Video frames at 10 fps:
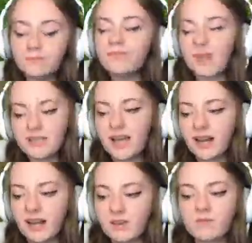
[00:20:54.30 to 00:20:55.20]

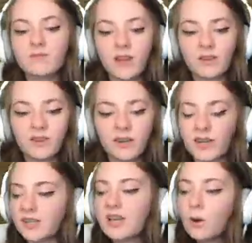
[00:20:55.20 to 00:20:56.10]
Exactly. Very, very
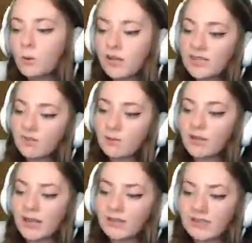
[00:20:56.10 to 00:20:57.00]
nice. What is
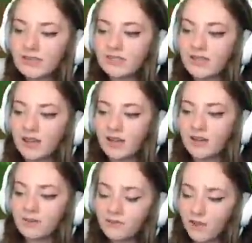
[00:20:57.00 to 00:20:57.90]
everybody else's
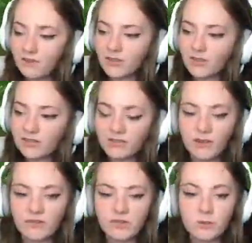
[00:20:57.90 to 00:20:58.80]

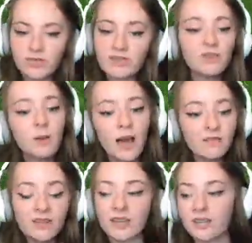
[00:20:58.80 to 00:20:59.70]
favorite sweets? If you have
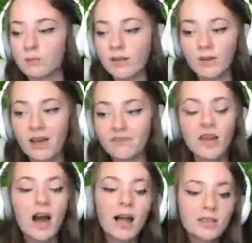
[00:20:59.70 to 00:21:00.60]
any, you might not have.
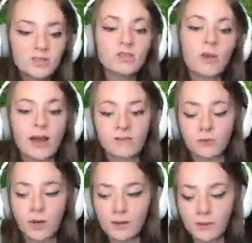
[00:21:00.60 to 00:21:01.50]
I do have
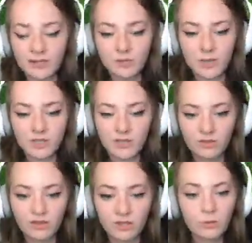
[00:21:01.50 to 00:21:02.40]
quite a big sweet
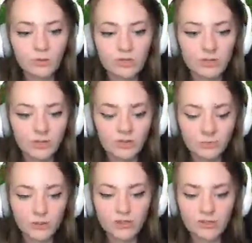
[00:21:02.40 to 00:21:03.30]
tooth. Do you also?
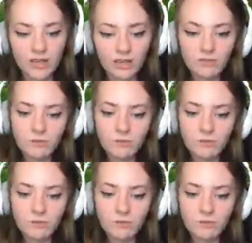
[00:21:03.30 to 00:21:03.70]
Would you say?